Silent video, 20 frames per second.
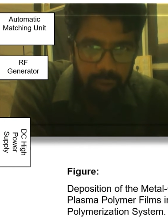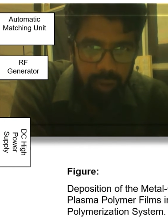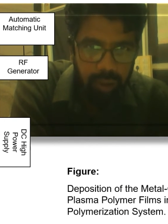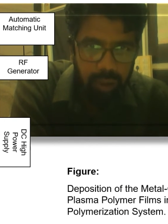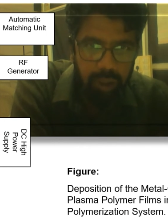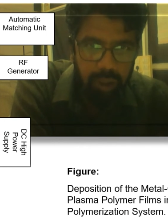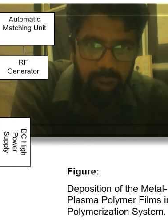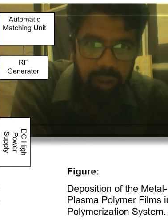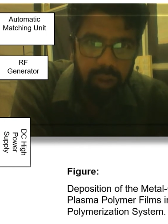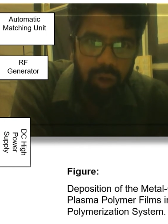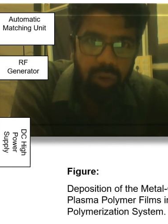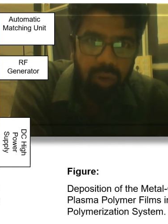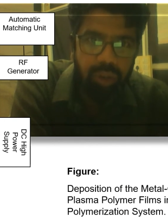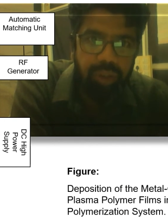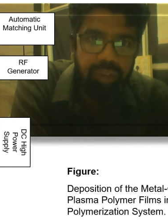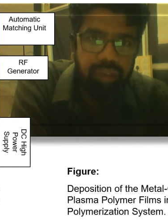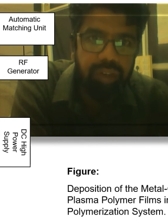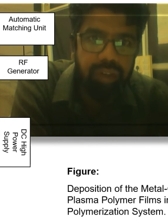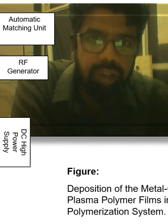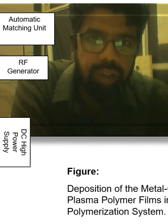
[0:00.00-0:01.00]
In
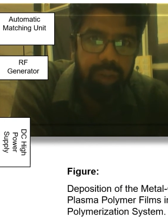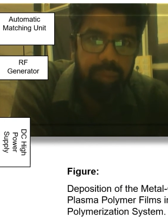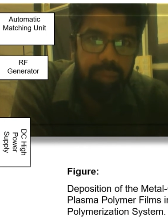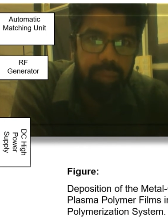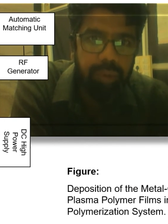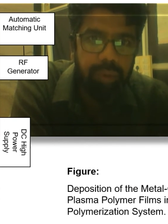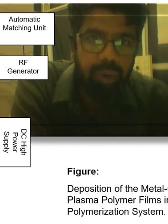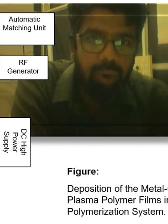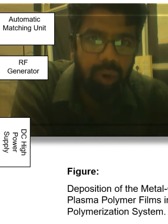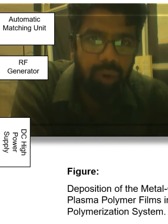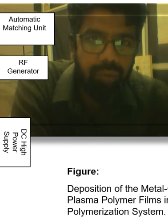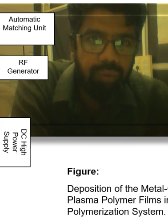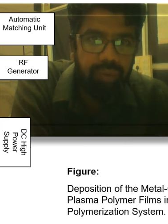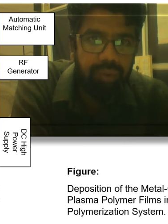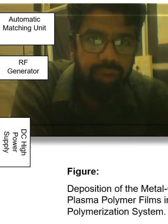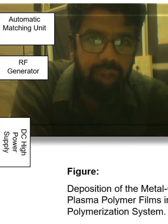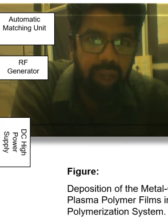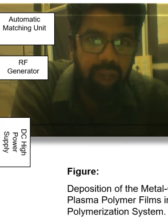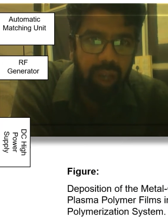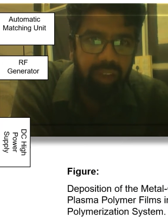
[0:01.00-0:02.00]
downstream of
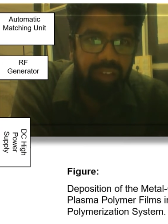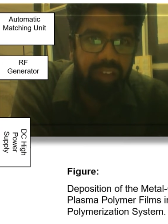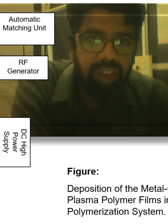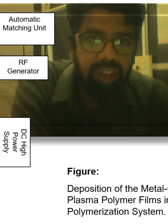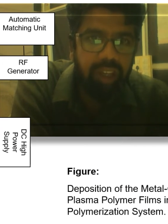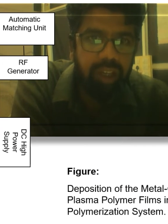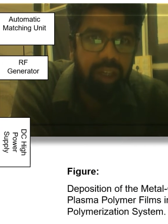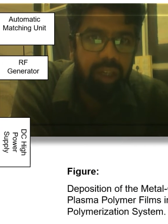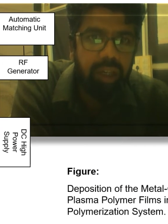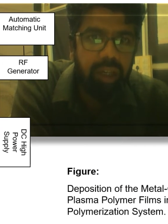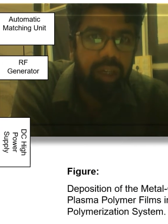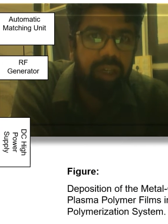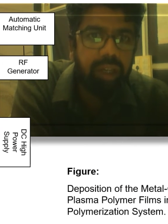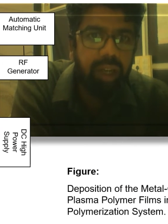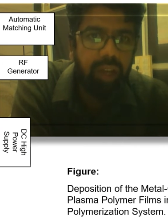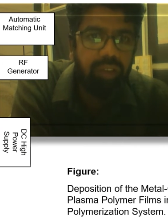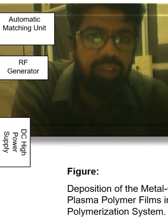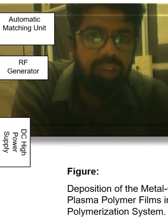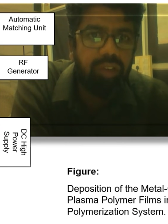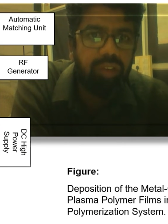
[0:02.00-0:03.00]
gas carrier,
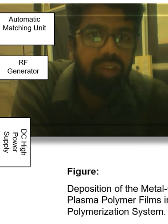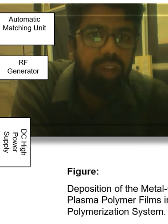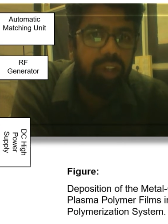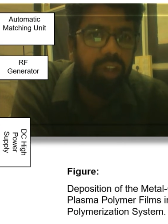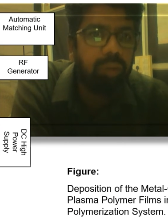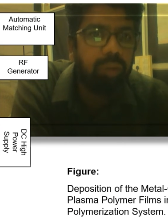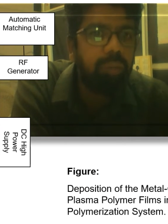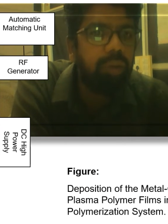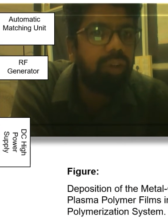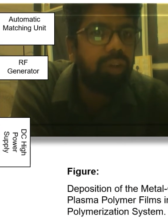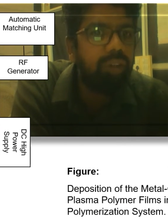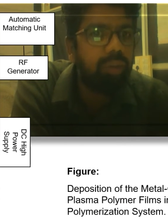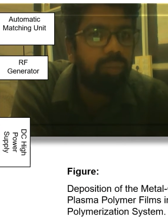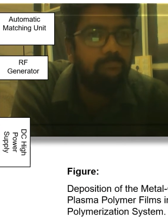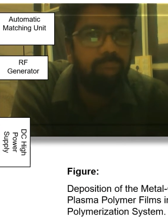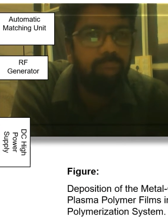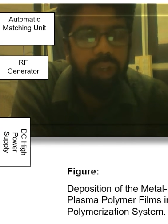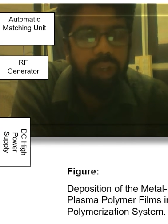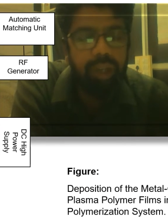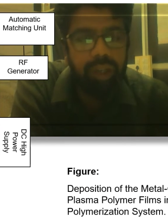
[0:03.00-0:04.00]
gas is nothing but
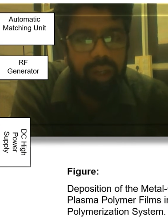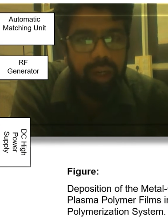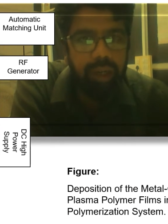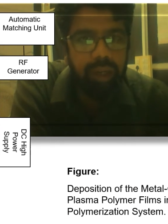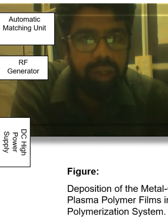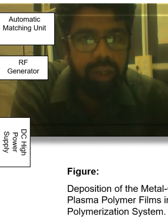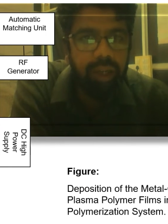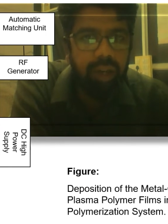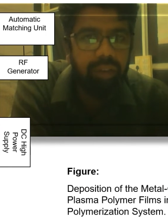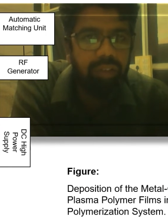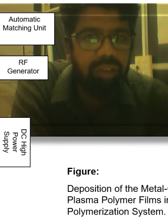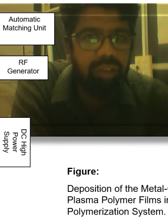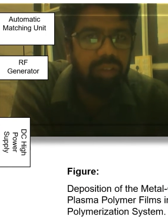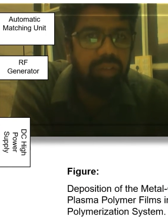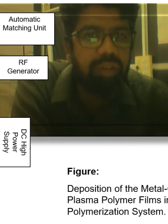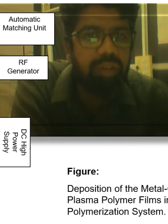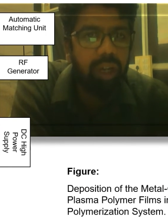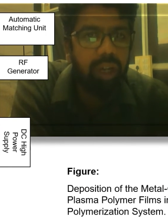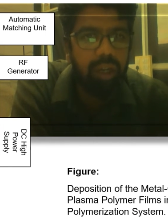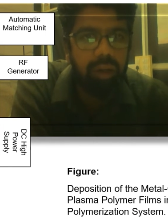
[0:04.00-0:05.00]
some of the inert
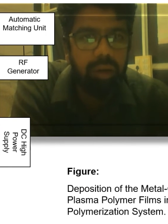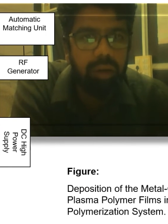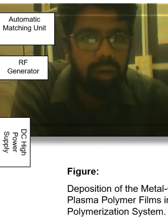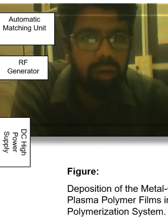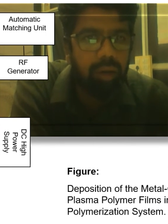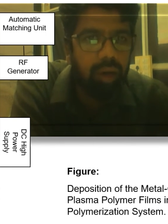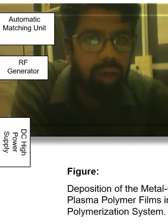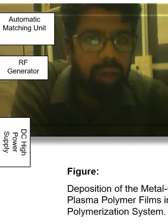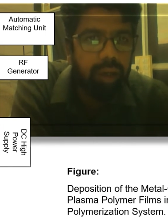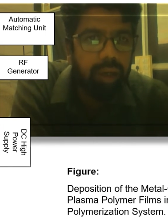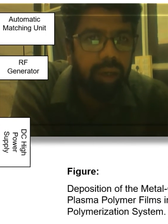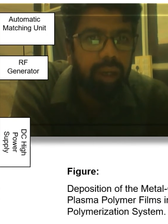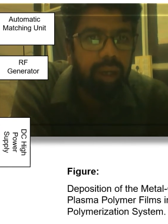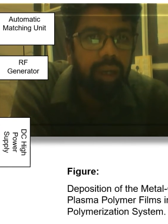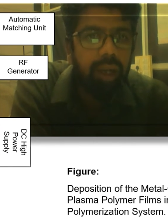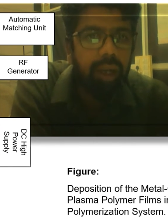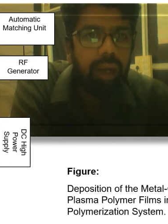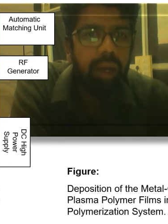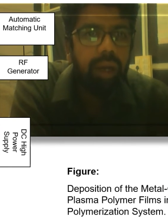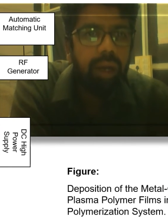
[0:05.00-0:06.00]
gases like argon.
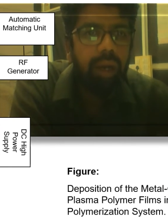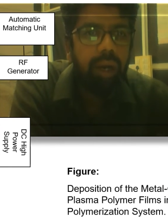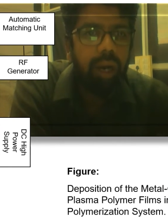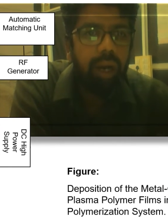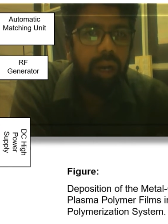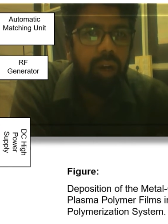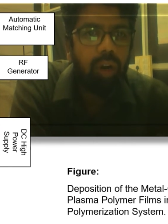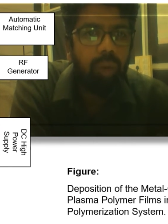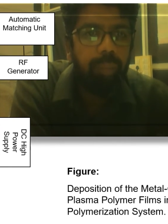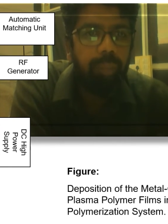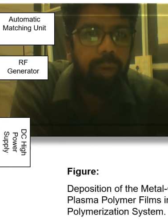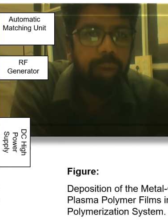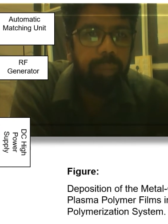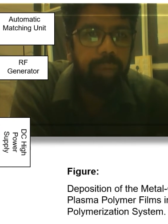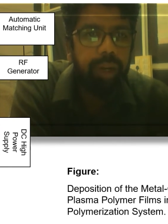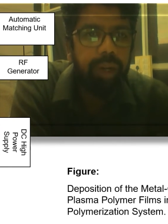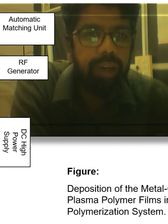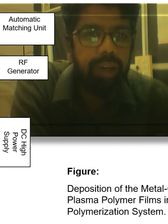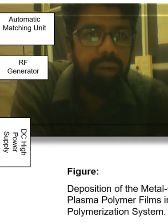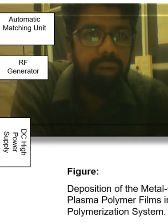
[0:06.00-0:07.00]
A copper
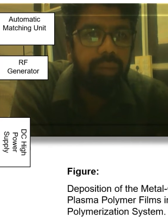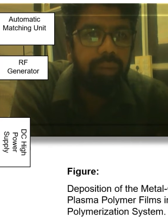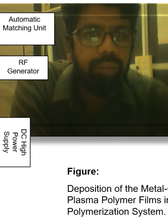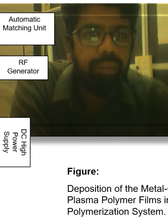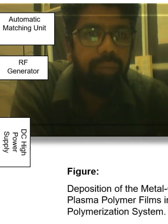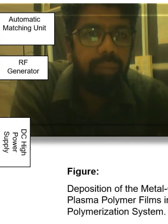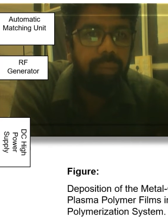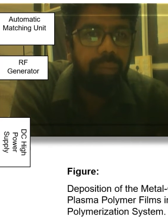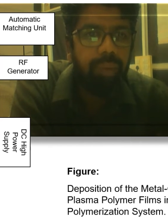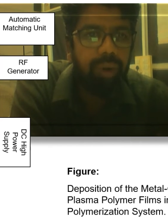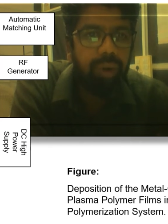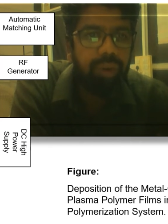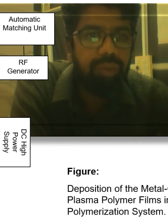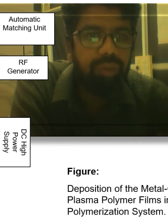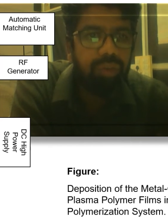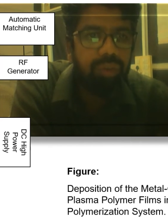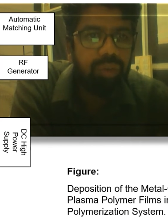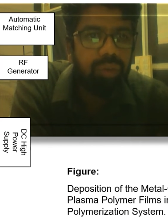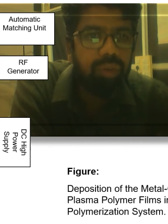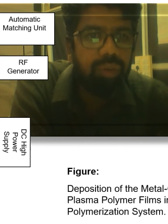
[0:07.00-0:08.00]
plate
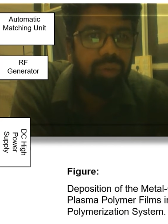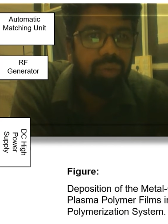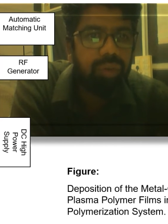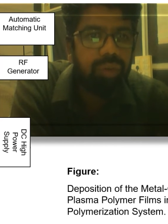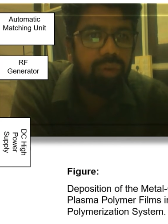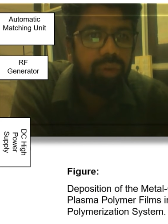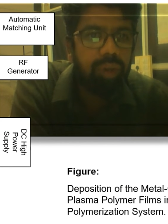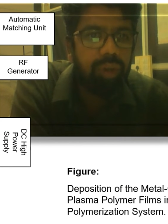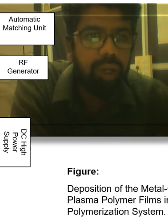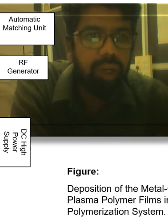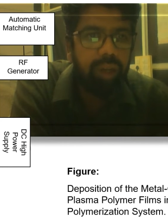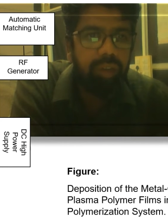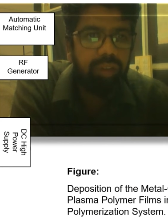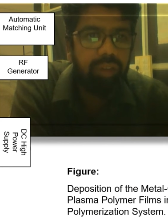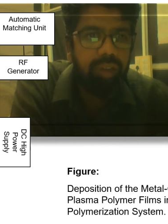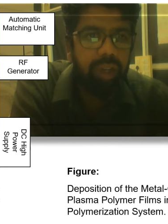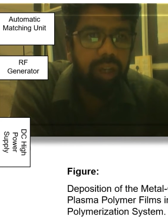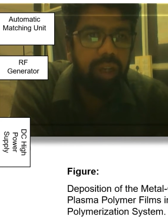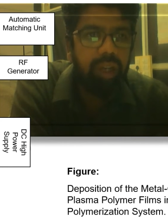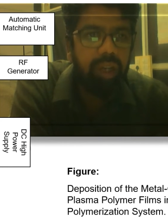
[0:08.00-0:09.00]
was used
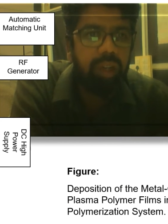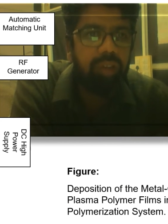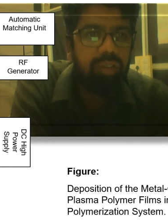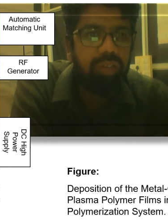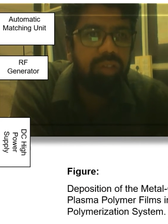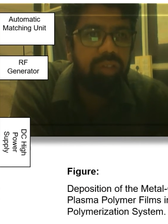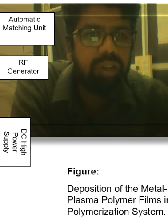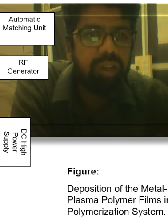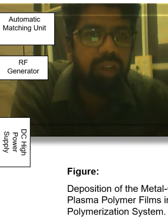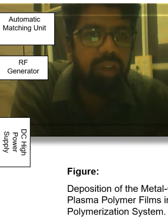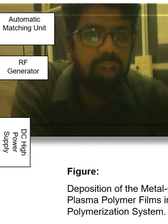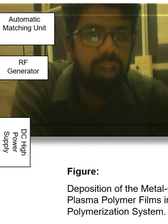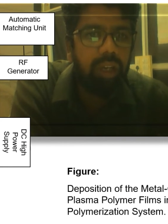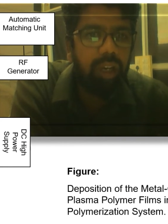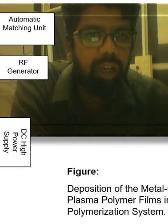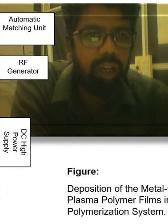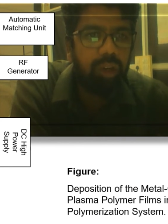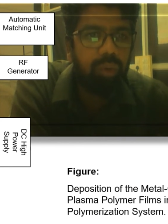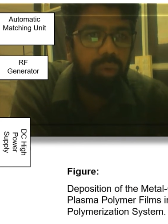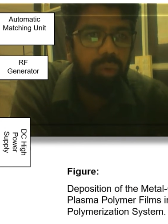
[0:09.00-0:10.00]
as an external
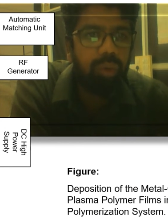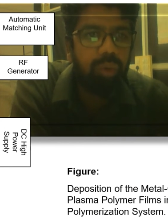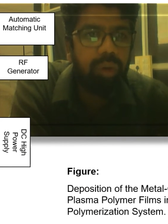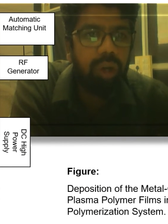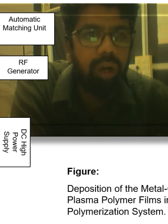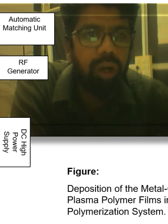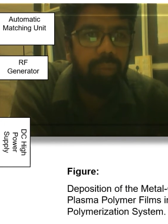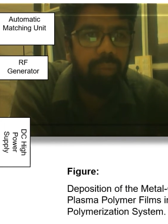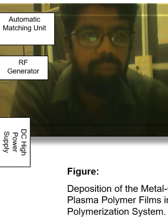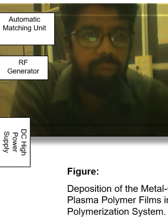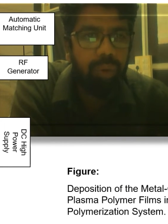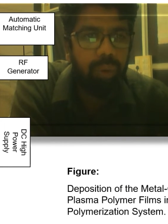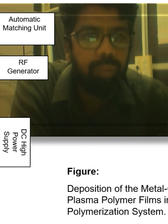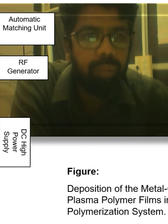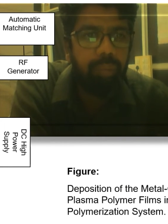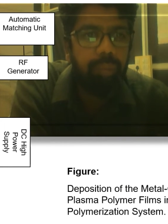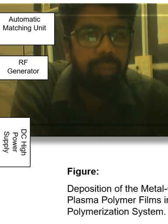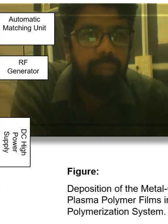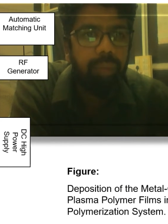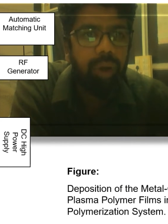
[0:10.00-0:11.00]
electrode
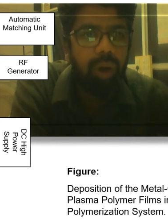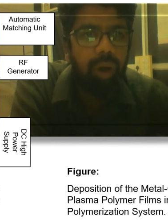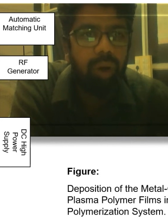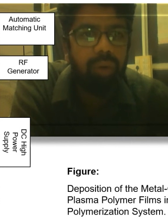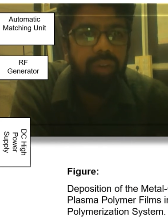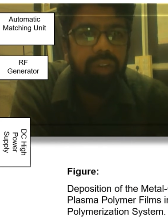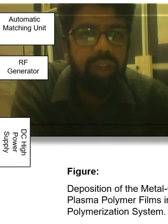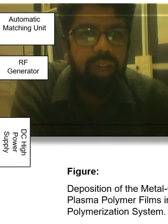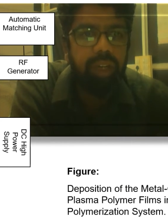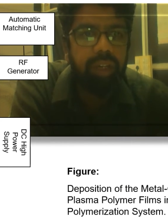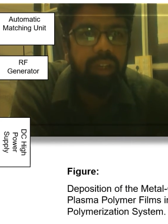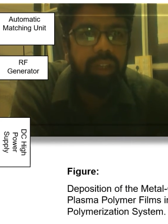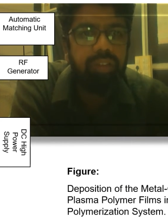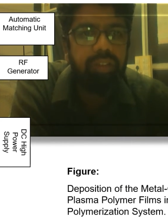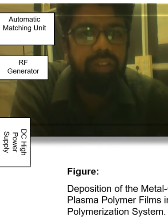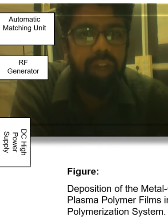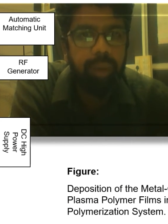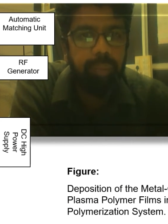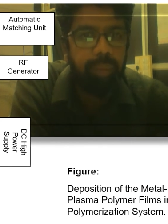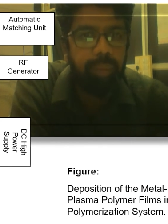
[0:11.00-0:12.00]
from outside the
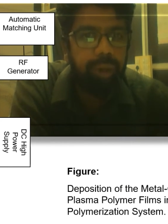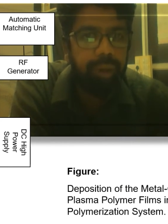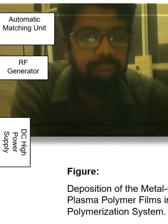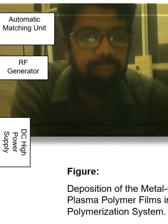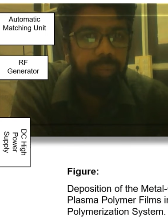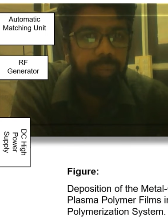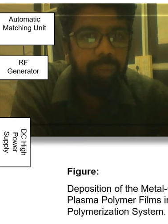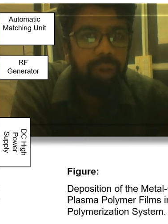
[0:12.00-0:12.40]
chamber.